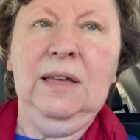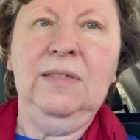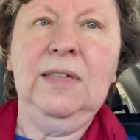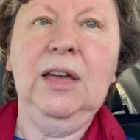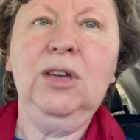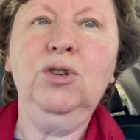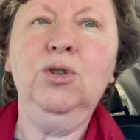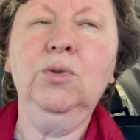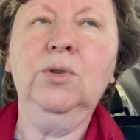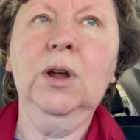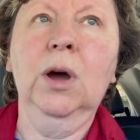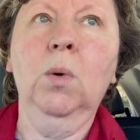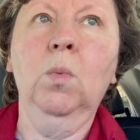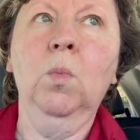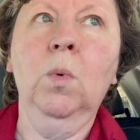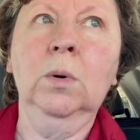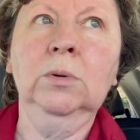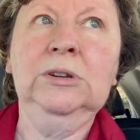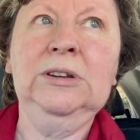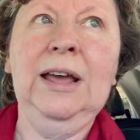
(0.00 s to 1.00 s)
that you don't
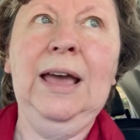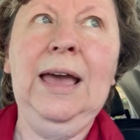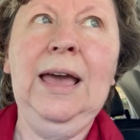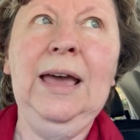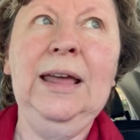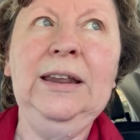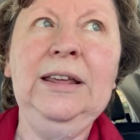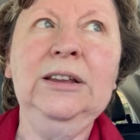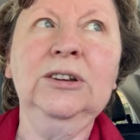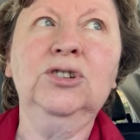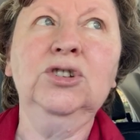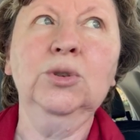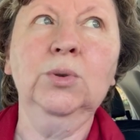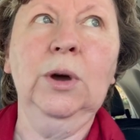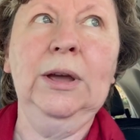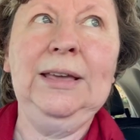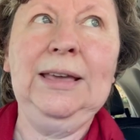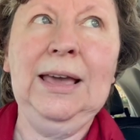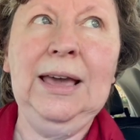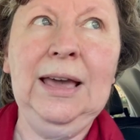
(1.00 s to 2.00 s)
want to add
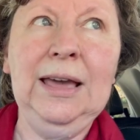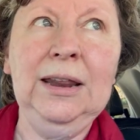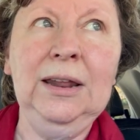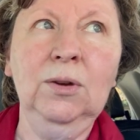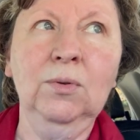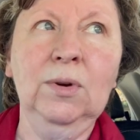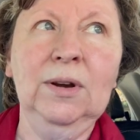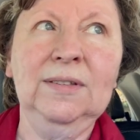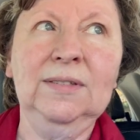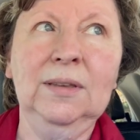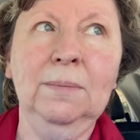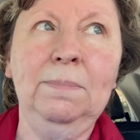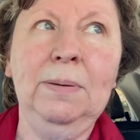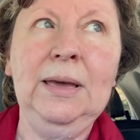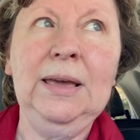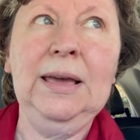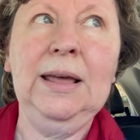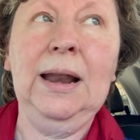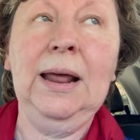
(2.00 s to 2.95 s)
into a canning recipe.